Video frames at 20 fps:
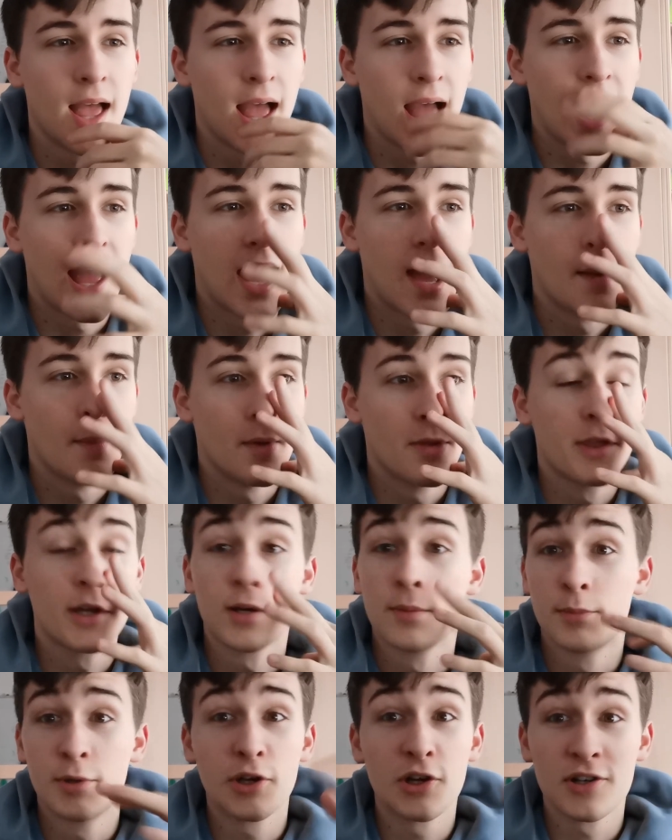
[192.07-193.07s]
The
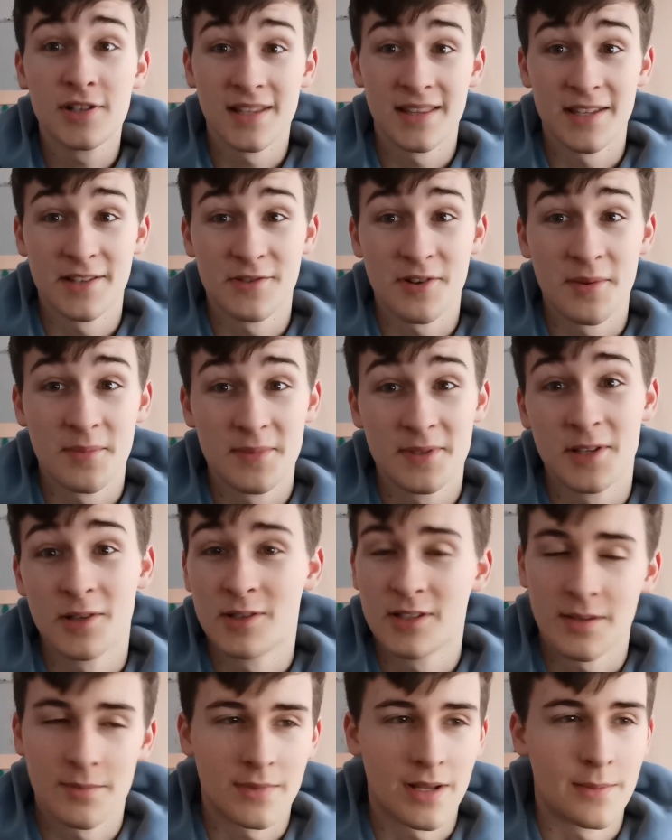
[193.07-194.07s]
computer's in this room, so
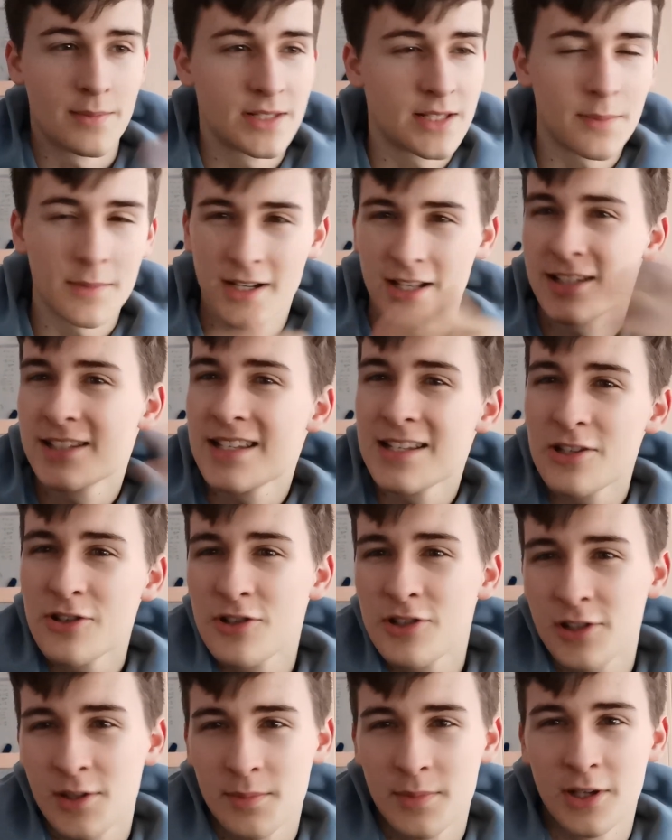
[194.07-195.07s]
sometimes someone else needs to
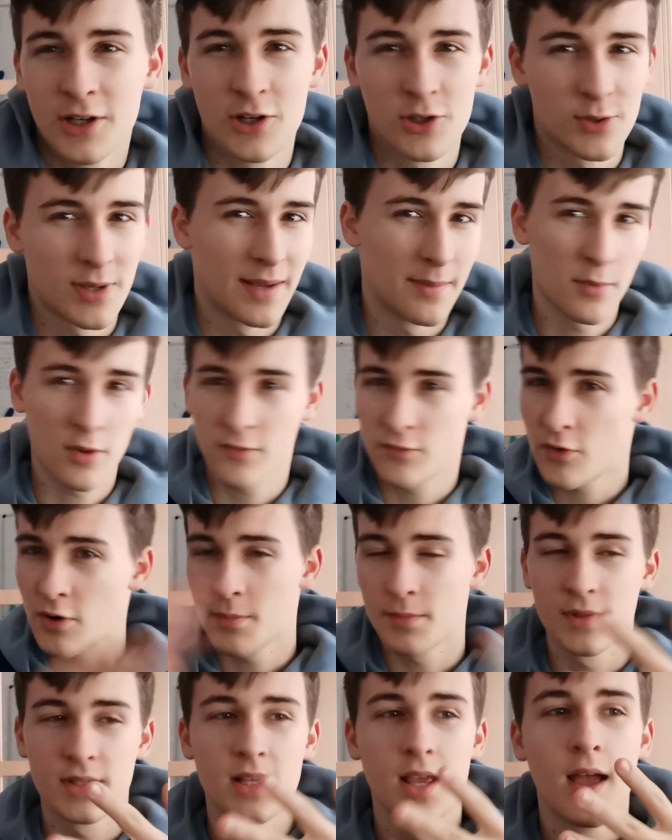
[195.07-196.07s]
use the computer, so I move
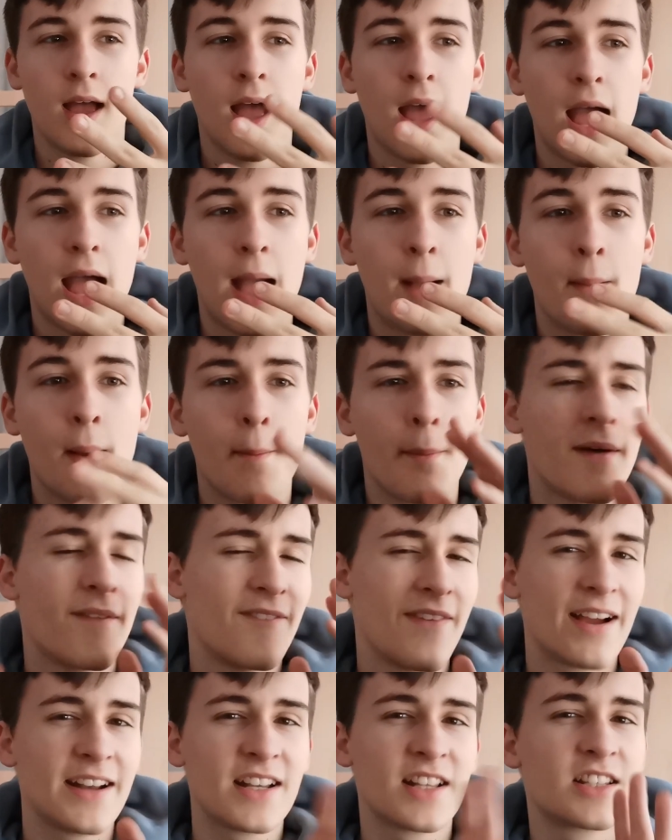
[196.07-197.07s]
rooms. But
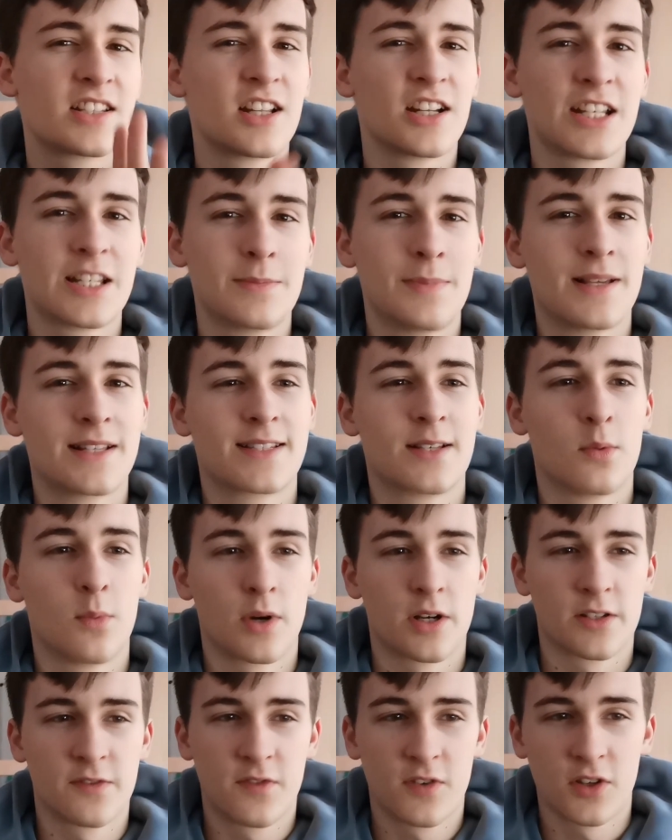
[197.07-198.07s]
find a study space that
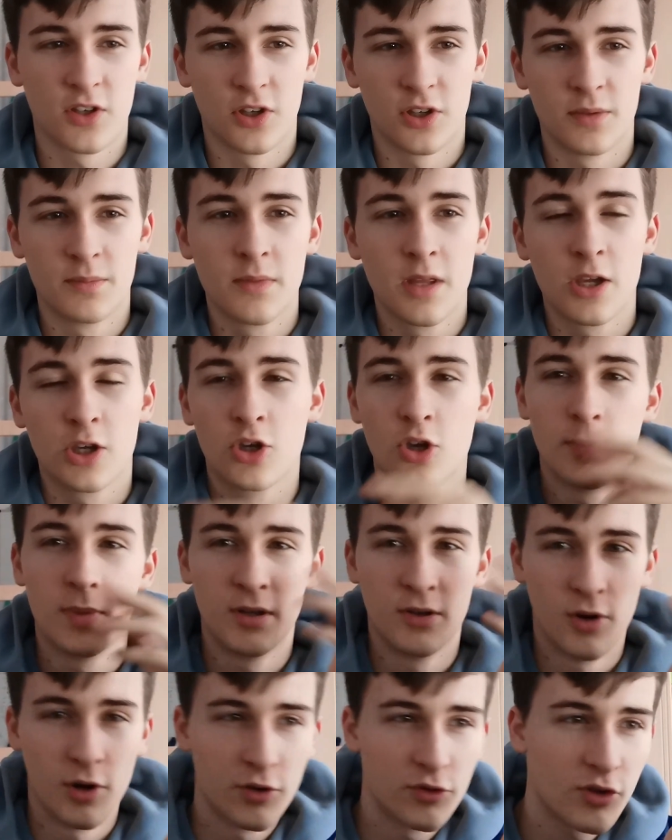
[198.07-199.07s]
works for you. Could be
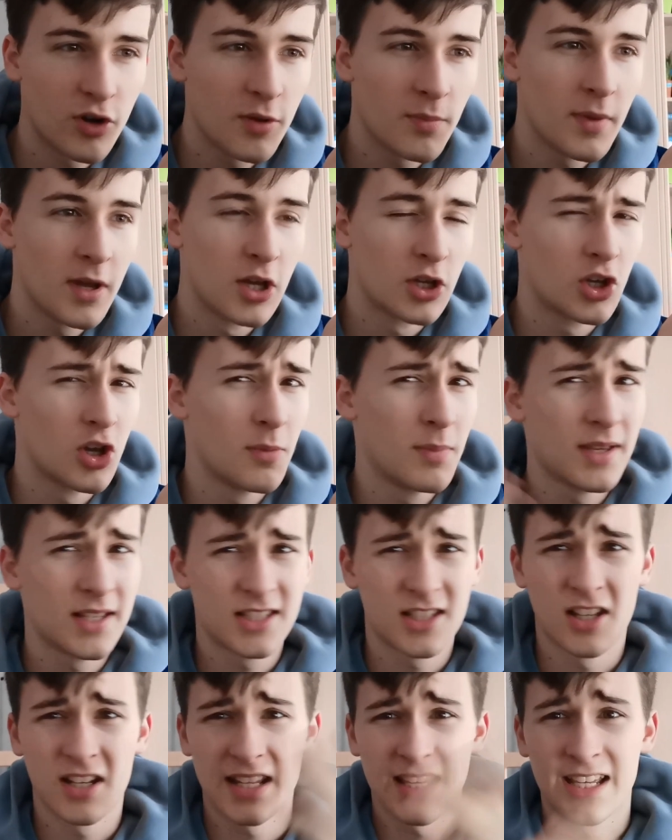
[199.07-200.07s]
your own room, could be a
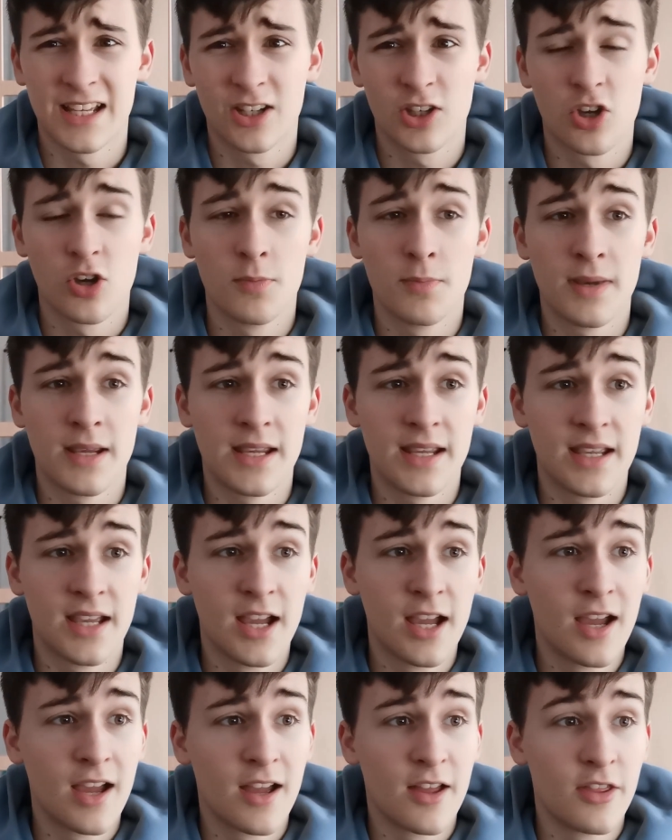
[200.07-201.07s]
study, could be
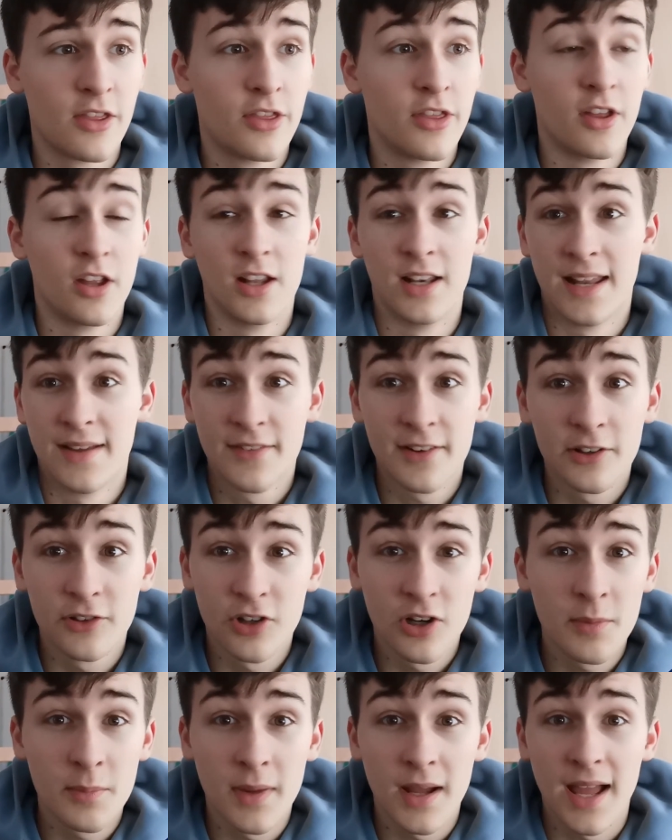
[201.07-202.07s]
the living
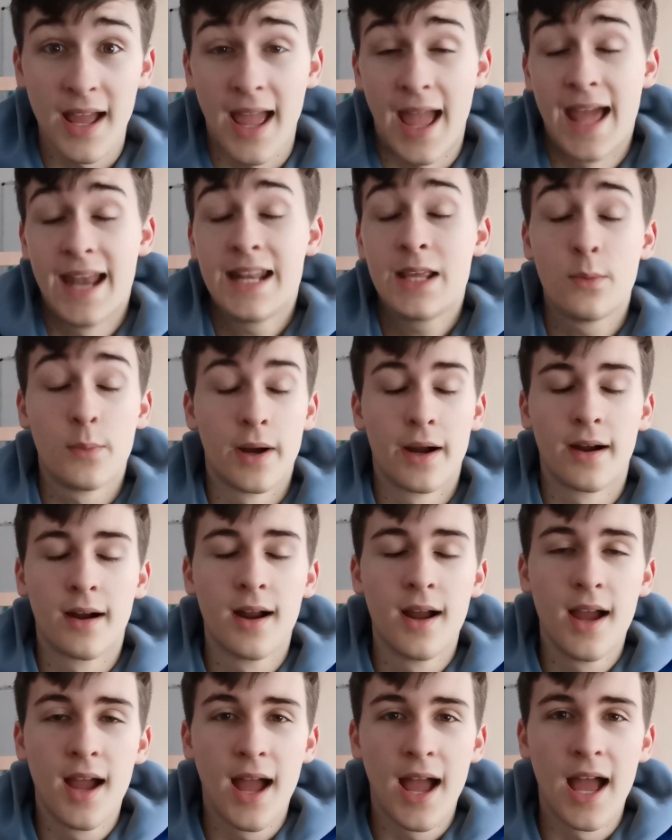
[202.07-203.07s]
room, anywhere.
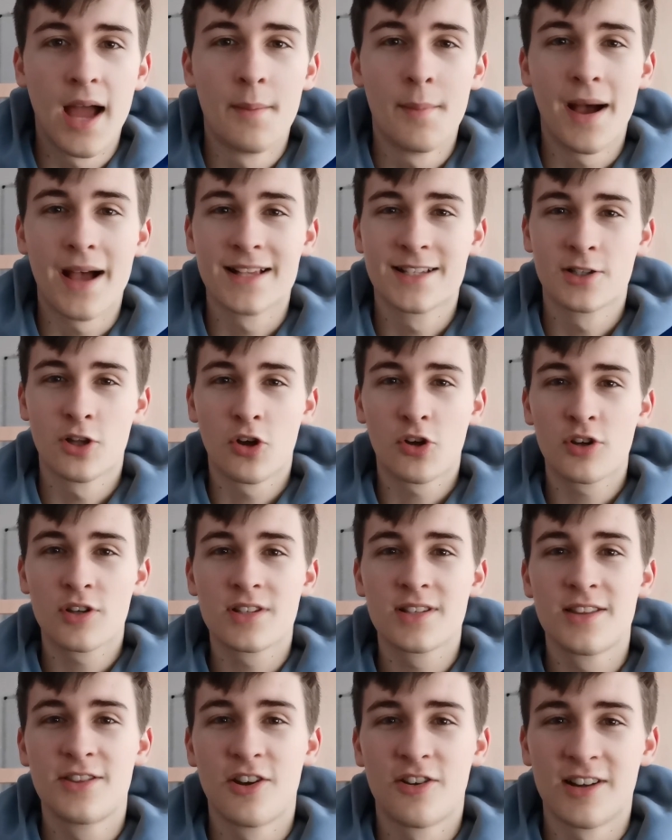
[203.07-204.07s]
As long
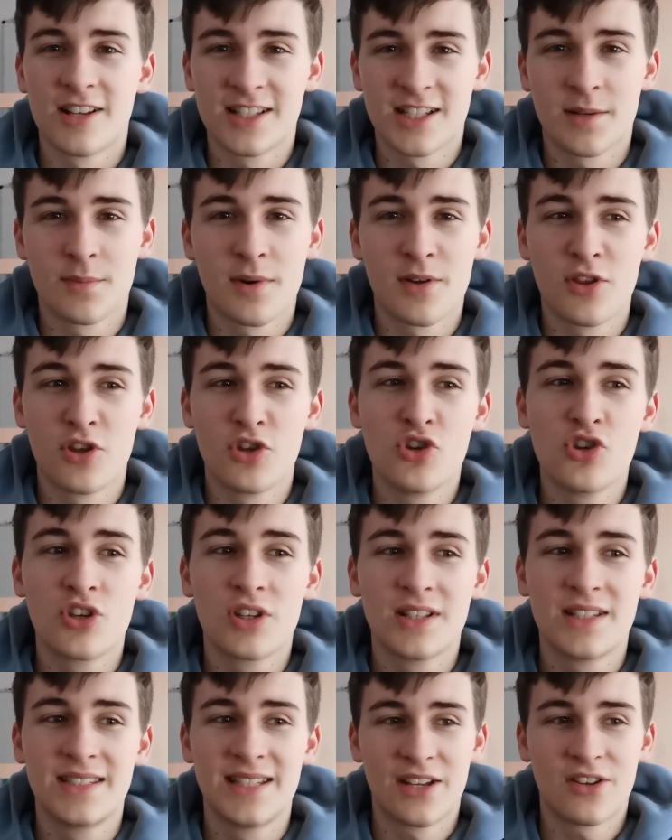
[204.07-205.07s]
as there is somewhere that you
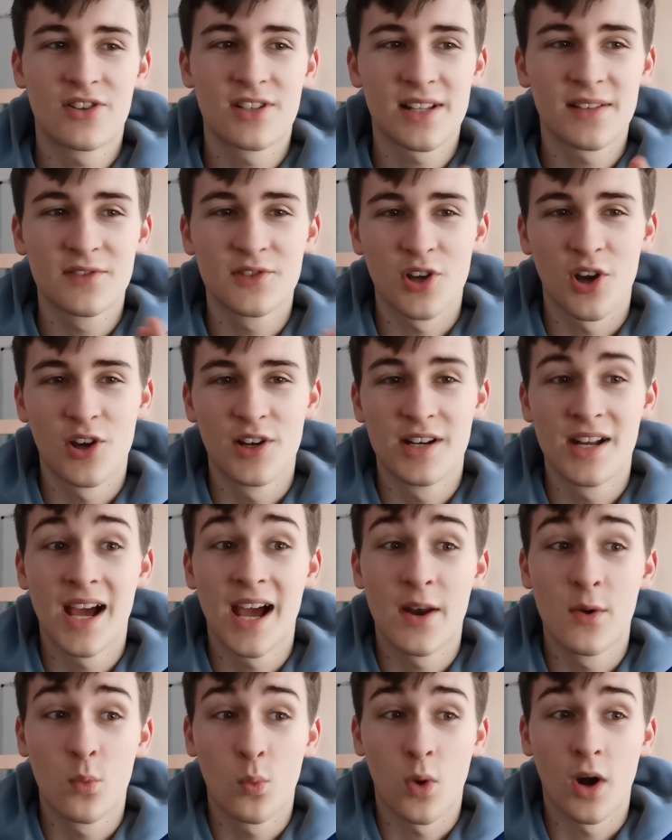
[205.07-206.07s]
can sit yourself down
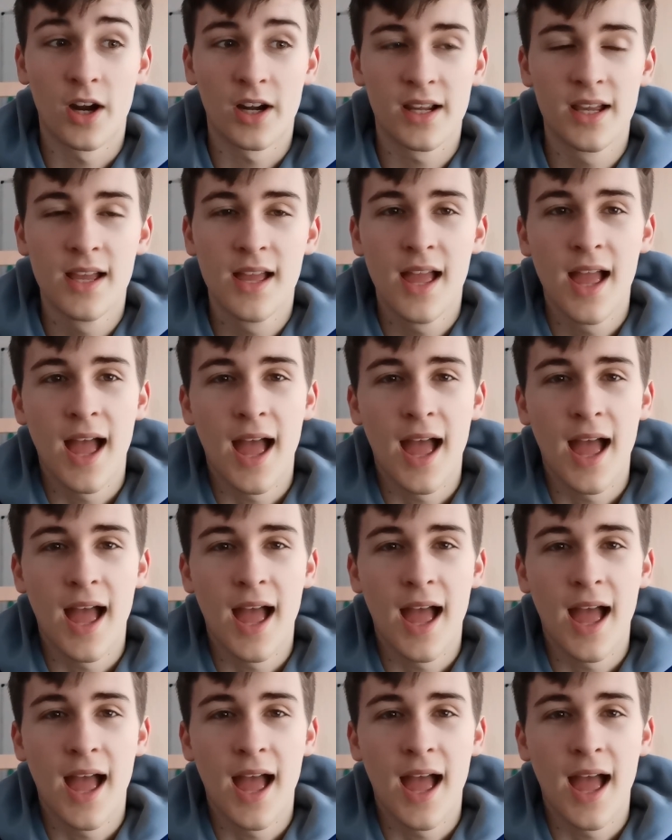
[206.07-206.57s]
and work.